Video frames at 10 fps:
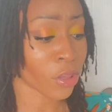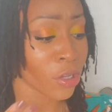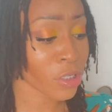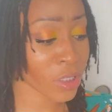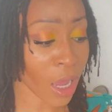
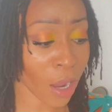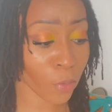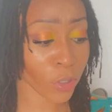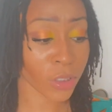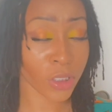There's not
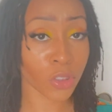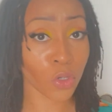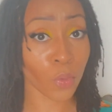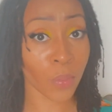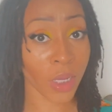really
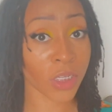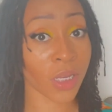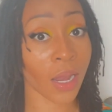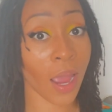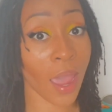too much
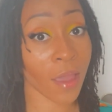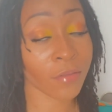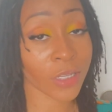that I have